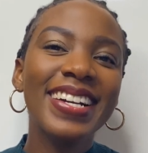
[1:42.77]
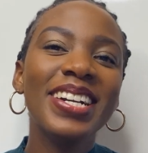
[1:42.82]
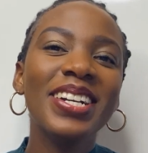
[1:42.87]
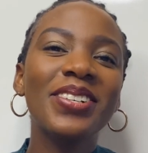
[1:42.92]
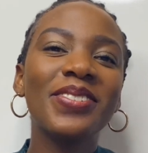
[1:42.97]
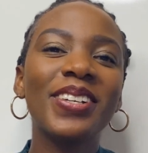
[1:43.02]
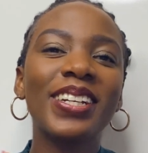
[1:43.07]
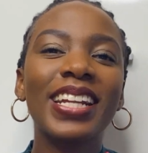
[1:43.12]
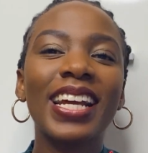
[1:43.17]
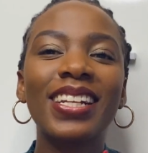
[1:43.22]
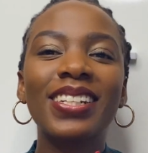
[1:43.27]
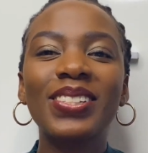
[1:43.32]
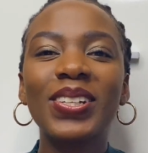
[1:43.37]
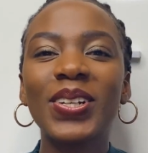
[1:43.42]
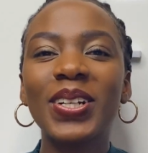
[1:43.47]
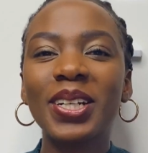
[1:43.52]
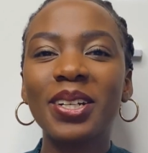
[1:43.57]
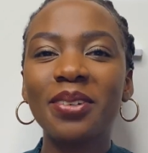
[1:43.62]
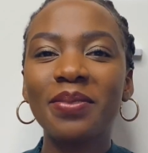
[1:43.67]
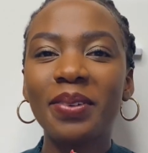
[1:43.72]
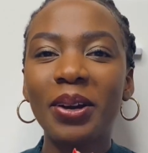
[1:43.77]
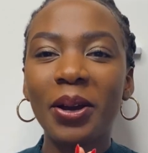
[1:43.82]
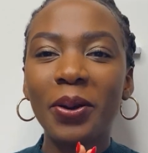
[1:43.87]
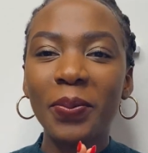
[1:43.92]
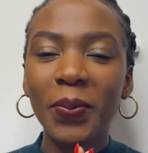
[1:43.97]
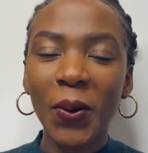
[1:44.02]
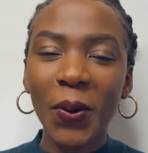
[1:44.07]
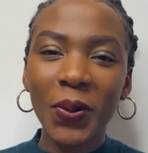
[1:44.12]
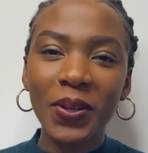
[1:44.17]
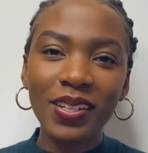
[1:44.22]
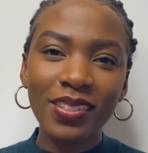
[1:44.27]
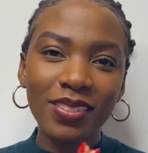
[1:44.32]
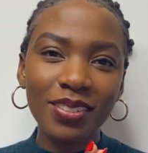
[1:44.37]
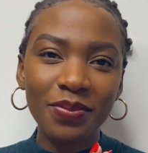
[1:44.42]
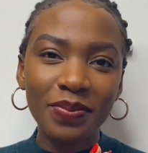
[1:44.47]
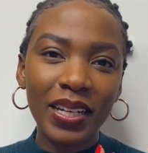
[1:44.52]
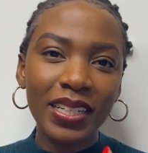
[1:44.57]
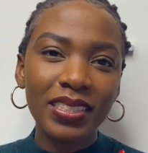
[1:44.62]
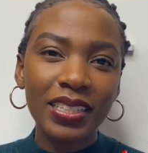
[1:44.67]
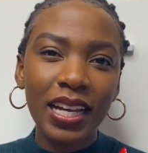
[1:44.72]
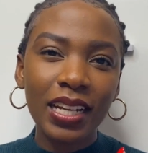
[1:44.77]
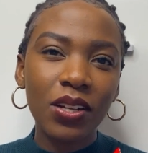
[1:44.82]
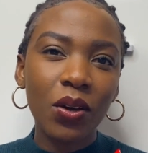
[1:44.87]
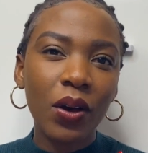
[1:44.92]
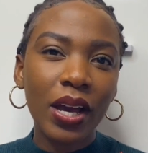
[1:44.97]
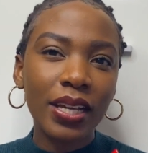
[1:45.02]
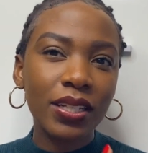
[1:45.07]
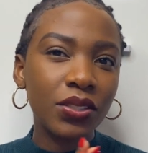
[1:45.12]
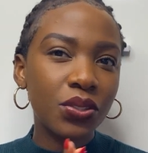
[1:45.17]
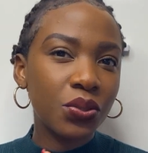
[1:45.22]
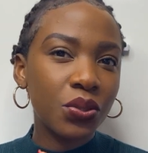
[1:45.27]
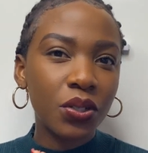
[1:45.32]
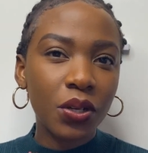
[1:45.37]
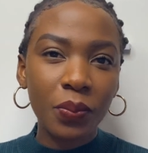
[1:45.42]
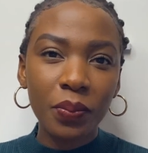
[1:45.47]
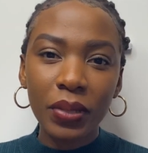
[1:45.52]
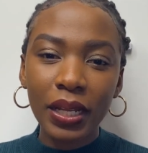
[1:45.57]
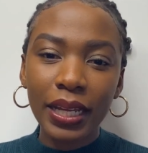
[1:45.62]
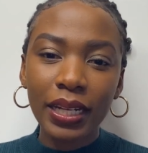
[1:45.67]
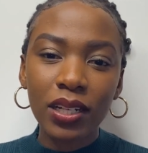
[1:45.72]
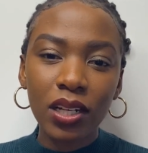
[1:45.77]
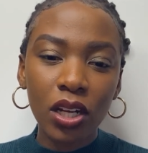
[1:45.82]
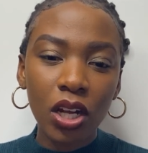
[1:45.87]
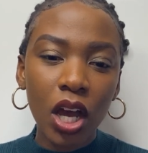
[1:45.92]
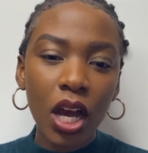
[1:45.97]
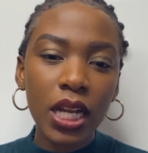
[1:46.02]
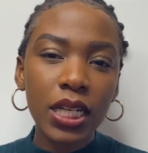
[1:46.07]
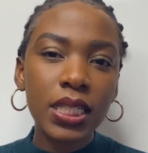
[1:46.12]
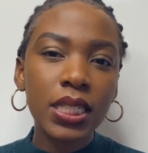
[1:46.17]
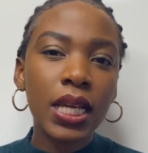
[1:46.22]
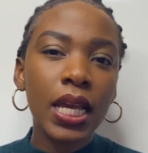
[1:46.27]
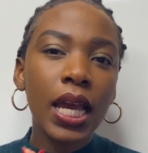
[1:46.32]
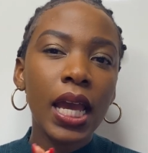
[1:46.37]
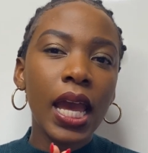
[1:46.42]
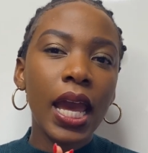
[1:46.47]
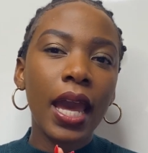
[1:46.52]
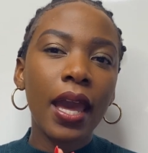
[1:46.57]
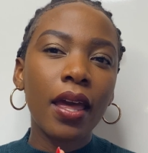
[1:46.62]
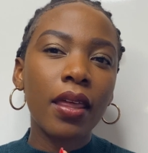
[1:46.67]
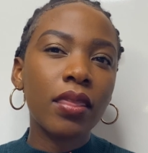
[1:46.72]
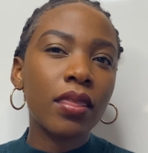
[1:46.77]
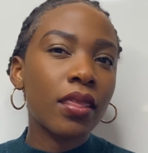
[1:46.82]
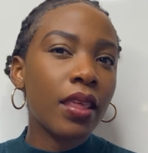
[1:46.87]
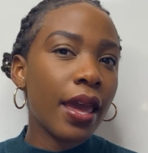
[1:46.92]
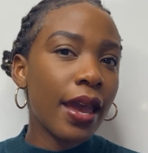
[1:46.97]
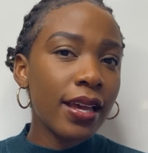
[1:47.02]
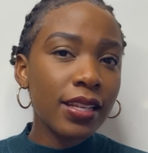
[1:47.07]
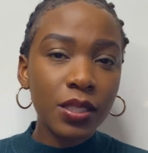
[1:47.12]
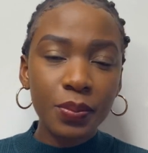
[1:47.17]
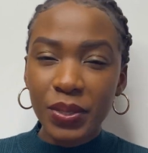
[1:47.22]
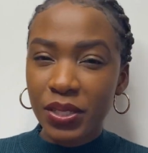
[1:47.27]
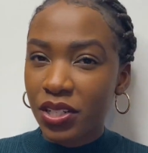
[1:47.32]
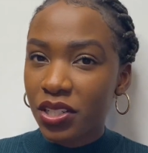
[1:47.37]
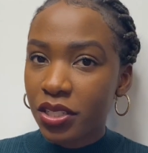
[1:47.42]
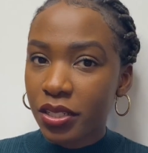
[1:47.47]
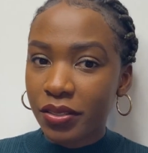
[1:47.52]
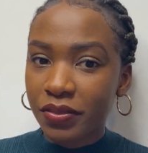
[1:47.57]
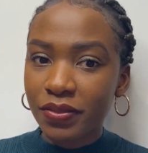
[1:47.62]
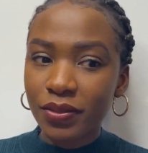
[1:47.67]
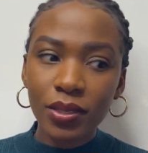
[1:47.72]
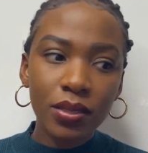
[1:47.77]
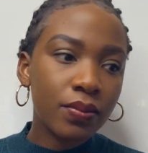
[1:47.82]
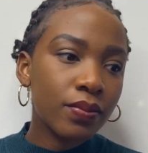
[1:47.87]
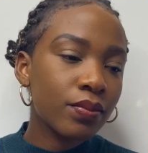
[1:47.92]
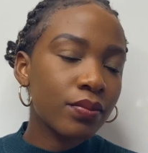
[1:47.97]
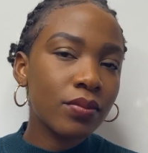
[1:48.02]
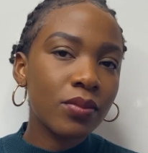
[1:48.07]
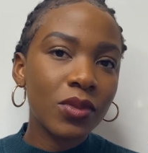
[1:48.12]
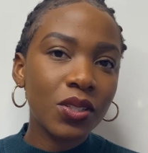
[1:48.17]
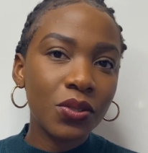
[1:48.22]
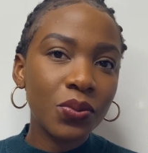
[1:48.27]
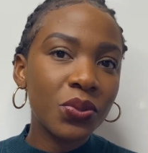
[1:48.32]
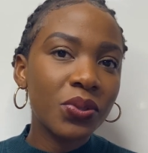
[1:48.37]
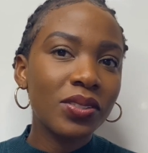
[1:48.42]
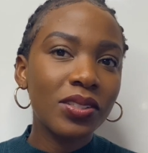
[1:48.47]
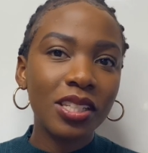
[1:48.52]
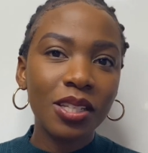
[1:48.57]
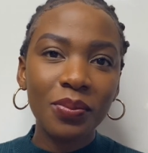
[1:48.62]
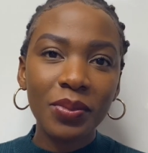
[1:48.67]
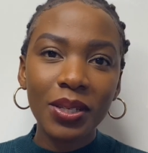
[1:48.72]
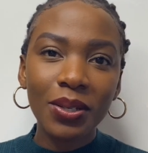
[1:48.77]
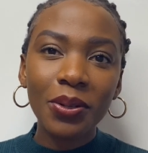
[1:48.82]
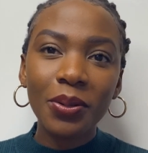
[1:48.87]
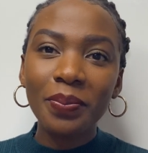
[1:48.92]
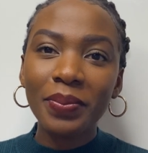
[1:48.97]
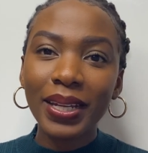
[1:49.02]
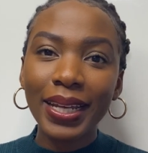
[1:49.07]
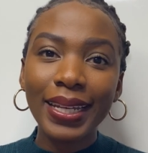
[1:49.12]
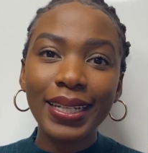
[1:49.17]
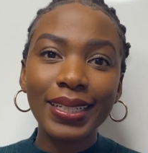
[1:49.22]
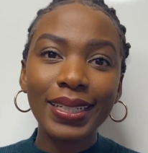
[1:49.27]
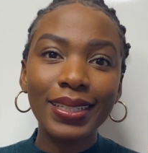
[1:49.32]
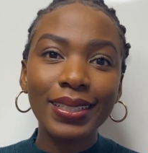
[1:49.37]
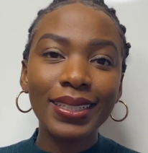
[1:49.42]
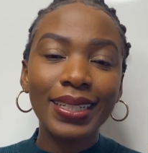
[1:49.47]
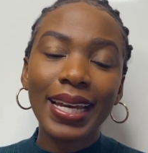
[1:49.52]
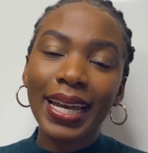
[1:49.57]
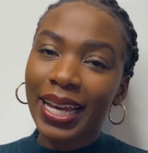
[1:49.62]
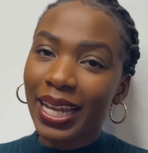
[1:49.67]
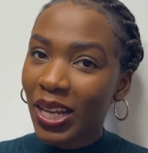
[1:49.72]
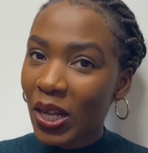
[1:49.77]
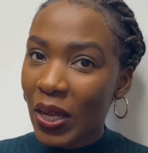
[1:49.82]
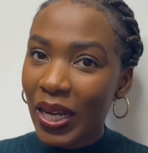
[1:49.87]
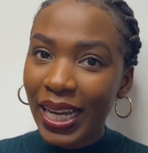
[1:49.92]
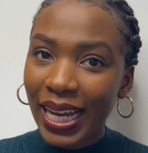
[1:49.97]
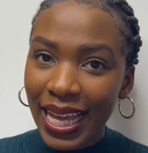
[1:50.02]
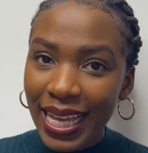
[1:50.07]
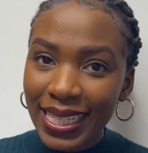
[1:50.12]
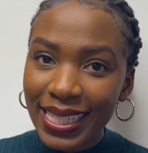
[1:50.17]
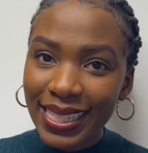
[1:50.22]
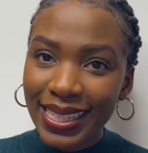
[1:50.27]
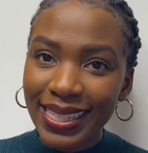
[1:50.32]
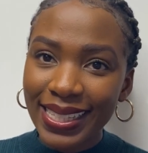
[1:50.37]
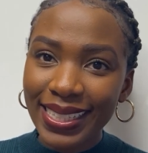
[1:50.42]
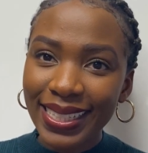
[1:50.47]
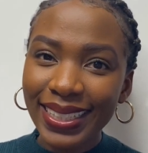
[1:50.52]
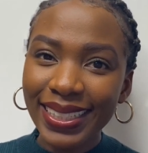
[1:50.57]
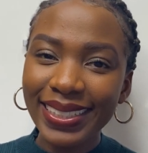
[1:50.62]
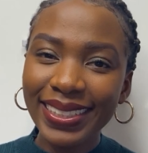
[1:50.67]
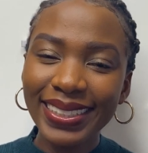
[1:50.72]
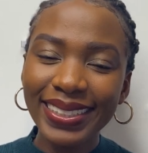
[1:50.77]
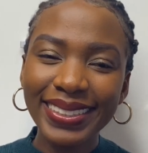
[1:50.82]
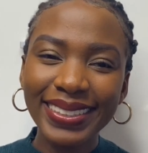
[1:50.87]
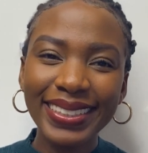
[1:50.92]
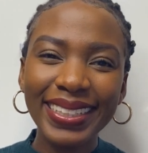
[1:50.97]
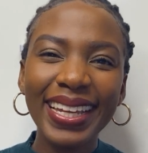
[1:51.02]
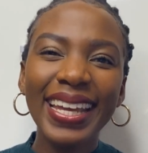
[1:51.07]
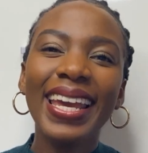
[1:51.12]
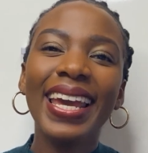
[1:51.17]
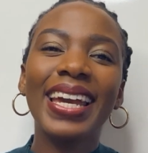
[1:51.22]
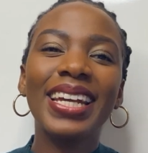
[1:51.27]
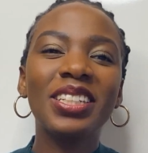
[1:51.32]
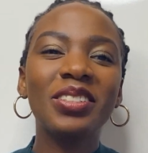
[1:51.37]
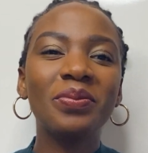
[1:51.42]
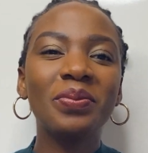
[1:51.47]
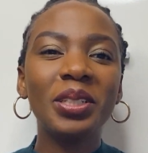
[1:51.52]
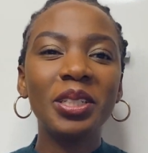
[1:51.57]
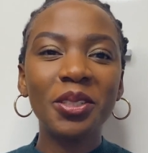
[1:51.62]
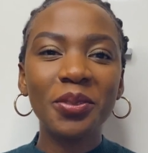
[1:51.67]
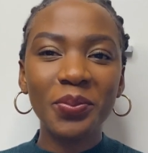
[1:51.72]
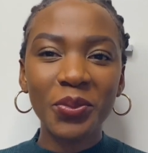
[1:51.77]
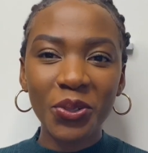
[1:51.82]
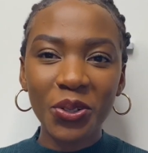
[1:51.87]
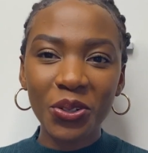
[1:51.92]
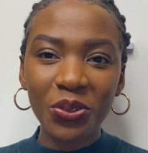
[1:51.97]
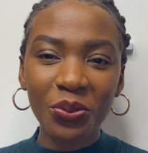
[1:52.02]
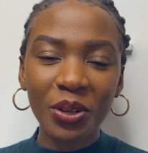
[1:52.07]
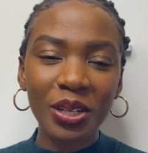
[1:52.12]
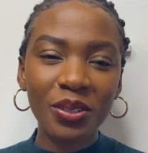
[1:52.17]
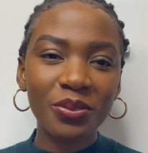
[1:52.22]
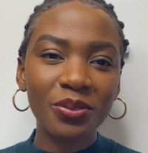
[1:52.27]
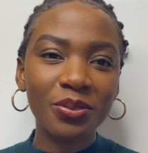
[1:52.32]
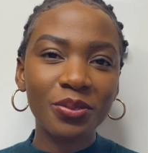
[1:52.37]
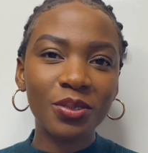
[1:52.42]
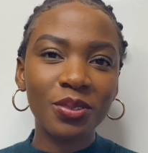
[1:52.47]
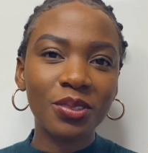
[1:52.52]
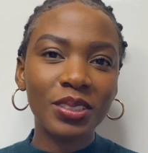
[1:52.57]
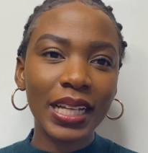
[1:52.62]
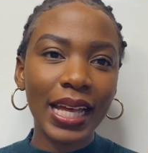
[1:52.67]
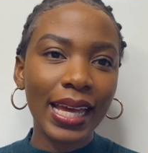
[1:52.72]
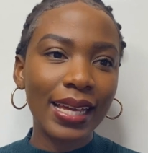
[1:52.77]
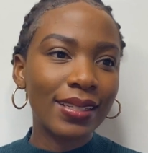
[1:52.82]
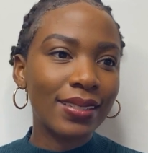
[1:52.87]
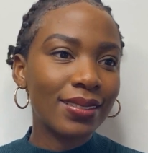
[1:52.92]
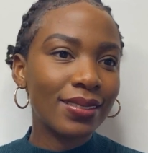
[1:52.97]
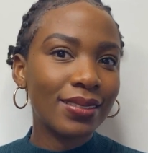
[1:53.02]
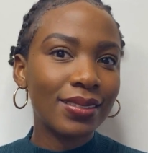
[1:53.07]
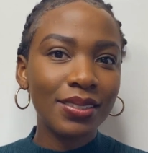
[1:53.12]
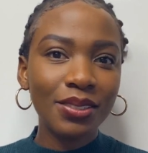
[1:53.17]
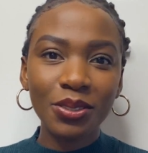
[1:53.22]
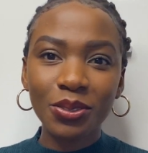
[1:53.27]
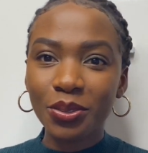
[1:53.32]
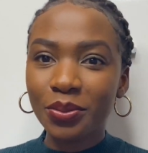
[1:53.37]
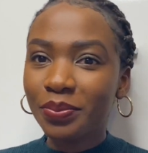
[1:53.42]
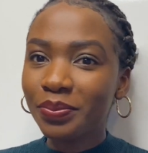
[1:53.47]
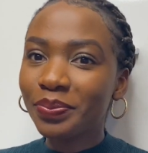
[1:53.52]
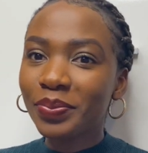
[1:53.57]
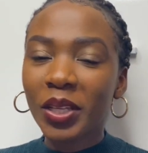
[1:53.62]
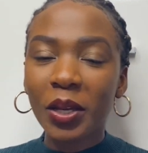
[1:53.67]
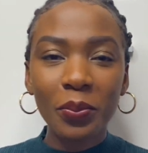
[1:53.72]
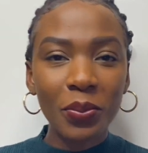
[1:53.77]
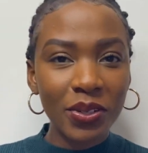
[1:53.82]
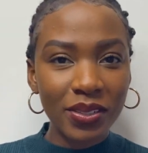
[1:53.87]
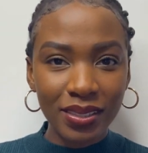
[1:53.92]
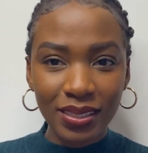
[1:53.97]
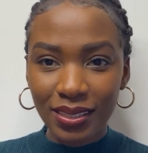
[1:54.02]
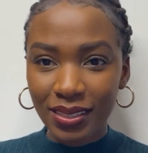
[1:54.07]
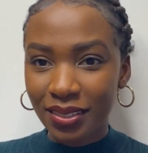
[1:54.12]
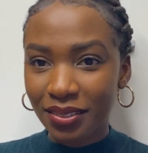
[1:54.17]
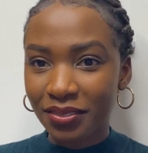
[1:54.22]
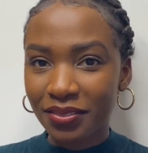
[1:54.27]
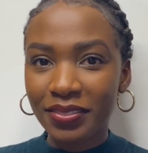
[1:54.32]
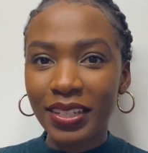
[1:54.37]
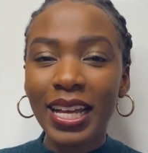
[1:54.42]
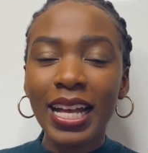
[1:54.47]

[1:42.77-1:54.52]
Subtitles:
when I talk about Poland on my channel, I do complain a lot, and there has been a shift. You will see me complaining a lot less and being more grateful and, you know, positive.